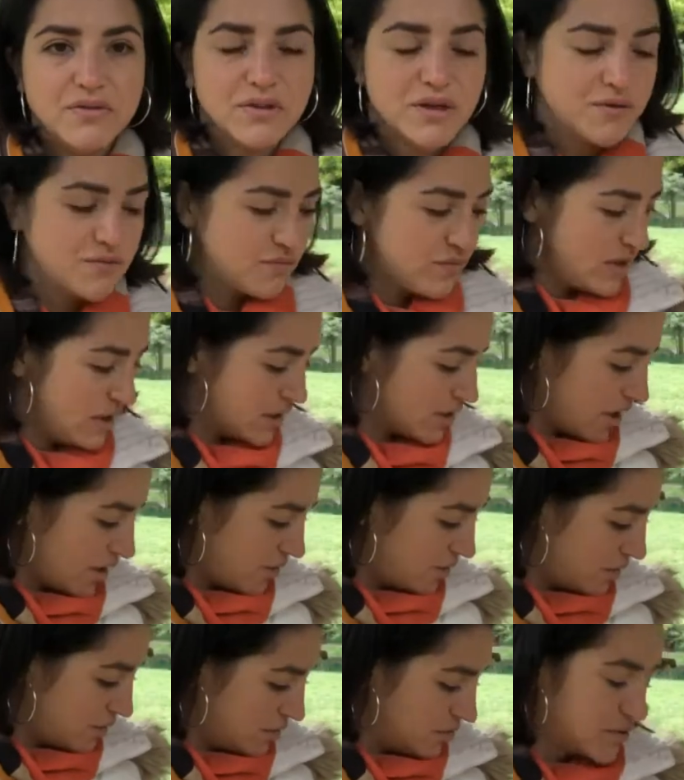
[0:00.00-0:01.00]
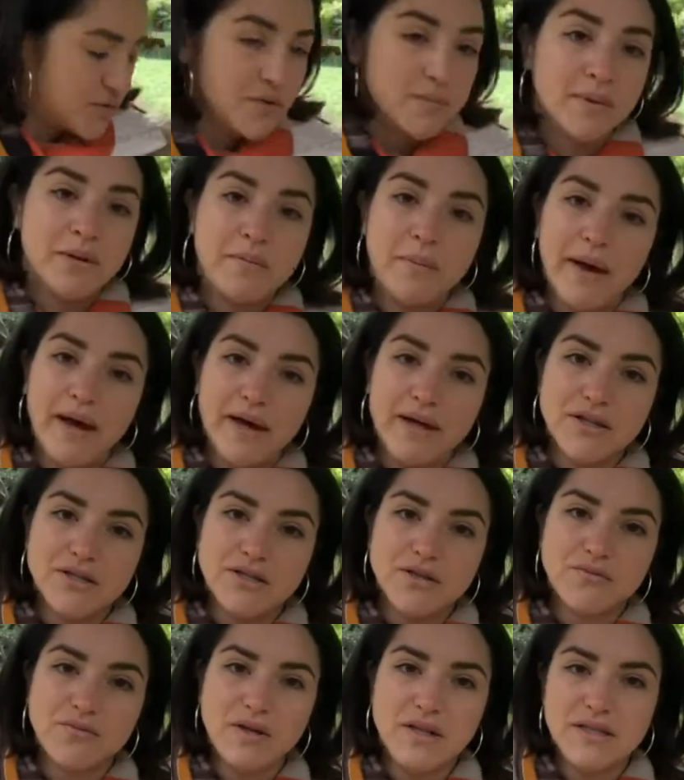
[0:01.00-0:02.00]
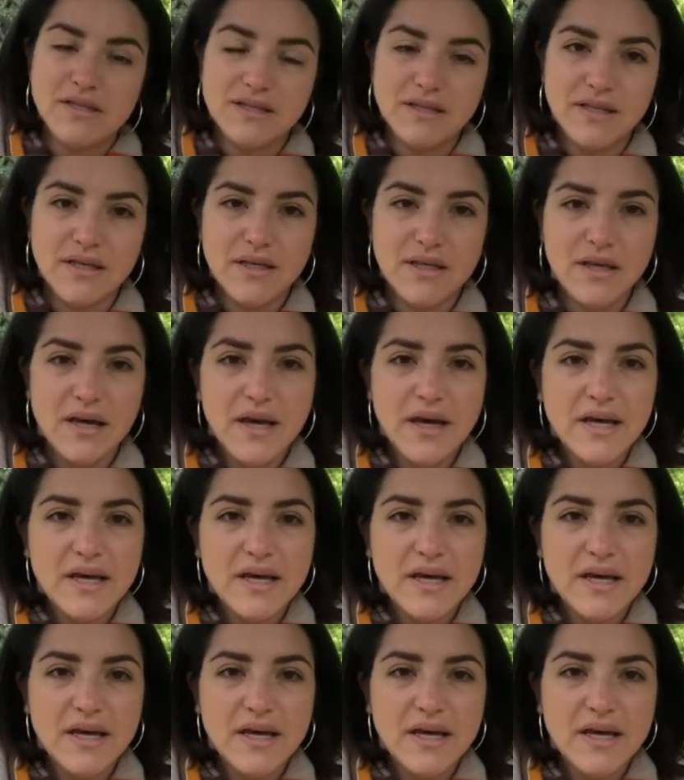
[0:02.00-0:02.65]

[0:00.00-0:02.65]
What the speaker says: We can really go onto my page and really see